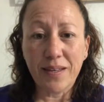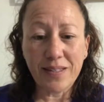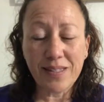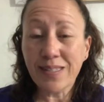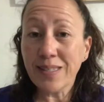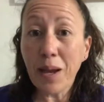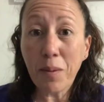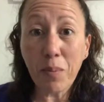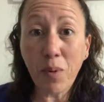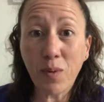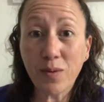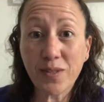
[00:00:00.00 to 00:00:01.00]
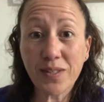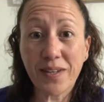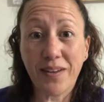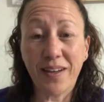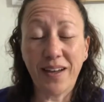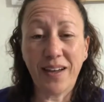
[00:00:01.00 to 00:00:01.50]
samples,
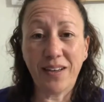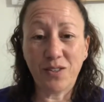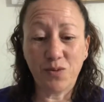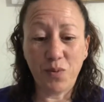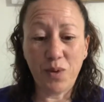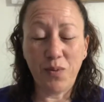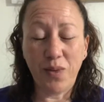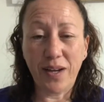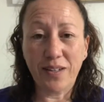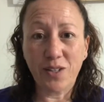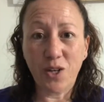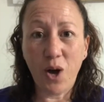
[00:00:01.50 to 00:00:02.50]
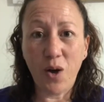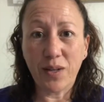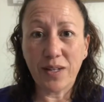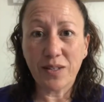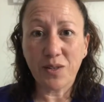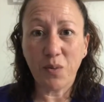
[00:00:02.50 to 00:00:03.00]
as we like to call
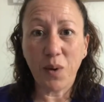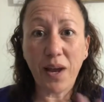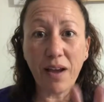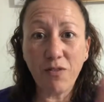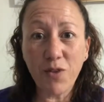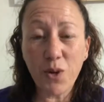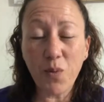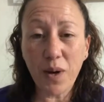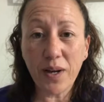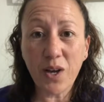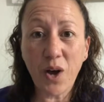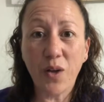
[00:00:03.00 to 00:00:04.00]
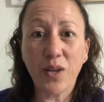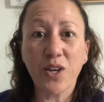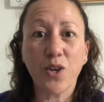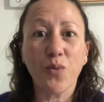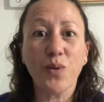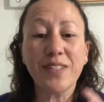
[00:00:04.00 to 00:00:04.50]
it. Whatever you want to call it,
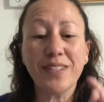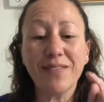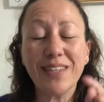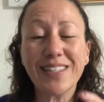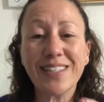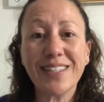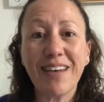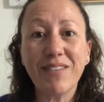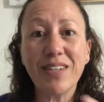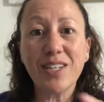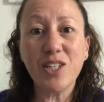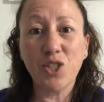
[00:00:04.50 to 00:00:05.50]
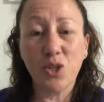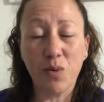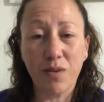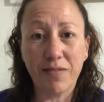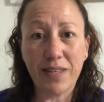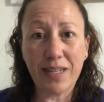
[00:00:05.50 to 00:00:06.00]
you're receiving
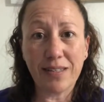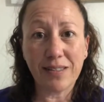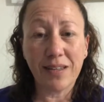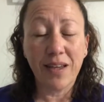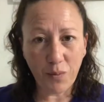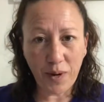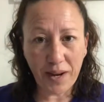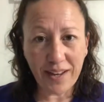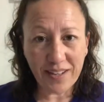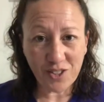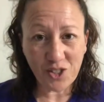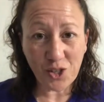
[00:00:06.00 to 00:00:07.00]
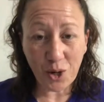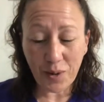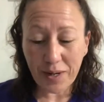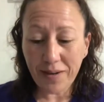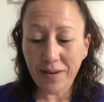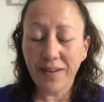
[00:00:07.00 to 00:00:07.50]
72 of these. When I had
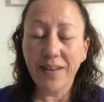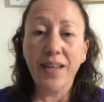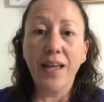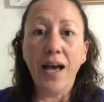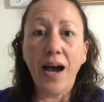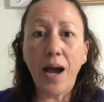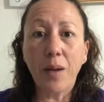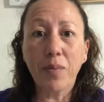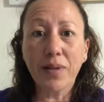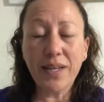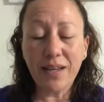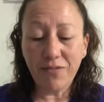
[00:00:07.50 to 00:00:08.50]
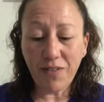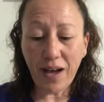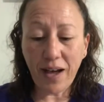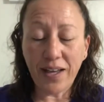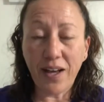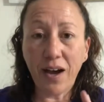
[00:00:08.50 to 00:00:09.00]
started, I believe
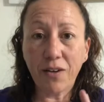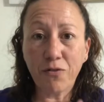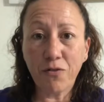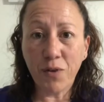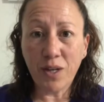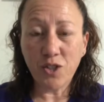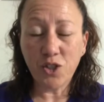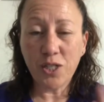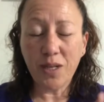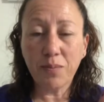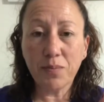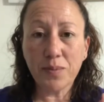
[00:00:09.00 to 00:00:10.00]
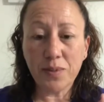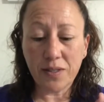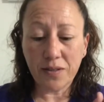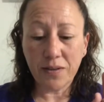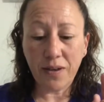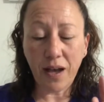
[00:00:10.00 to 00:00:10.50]
I got French
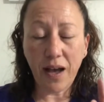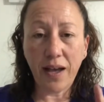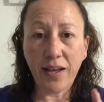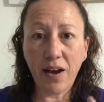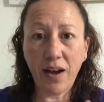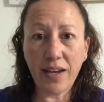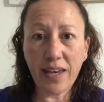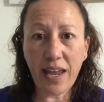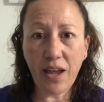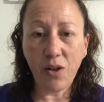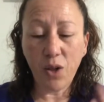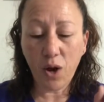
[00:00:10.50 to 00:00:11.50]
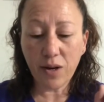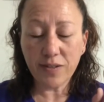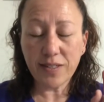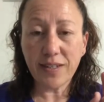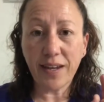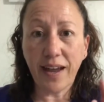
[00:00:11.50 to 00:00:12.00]
tips, I got nail
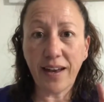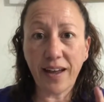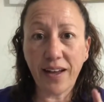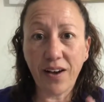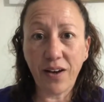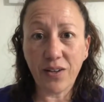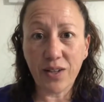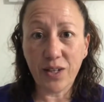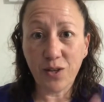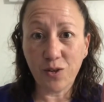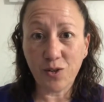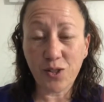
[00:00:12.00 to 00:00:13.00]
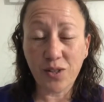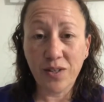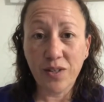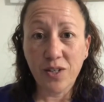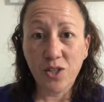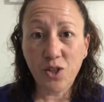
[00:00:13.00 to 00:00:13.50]
art, and I got glitters.
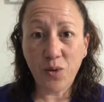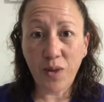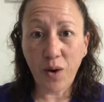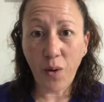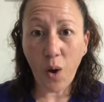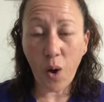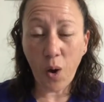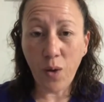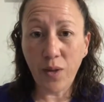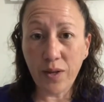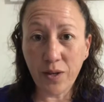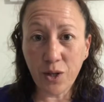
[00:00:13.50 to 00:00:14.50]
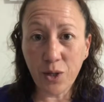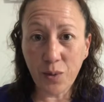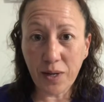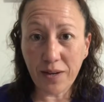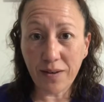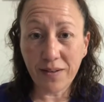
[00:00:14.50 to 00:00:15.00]
So they're all
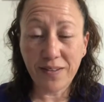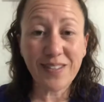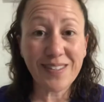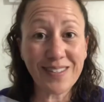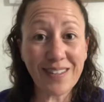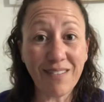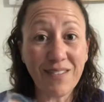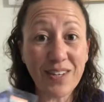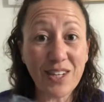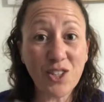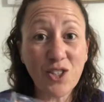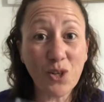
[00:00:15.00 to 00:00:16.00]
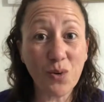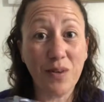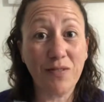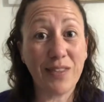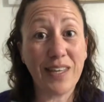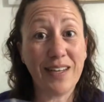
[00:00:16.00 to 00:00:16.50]
included, 72
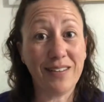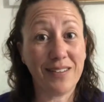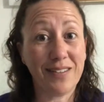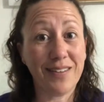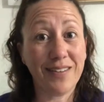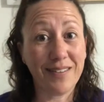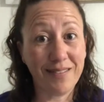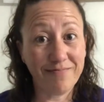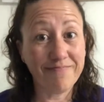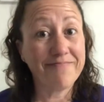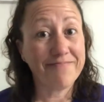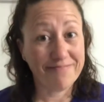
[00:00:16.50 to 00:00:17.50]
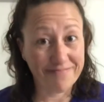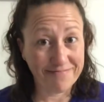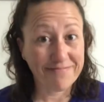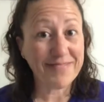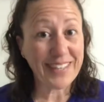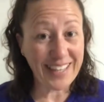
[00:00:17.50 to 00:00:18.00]
of these.
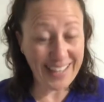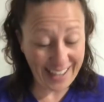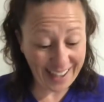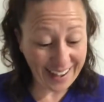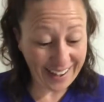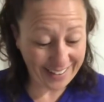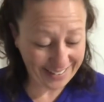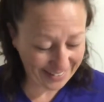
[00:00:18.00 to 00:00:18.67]
Yeah.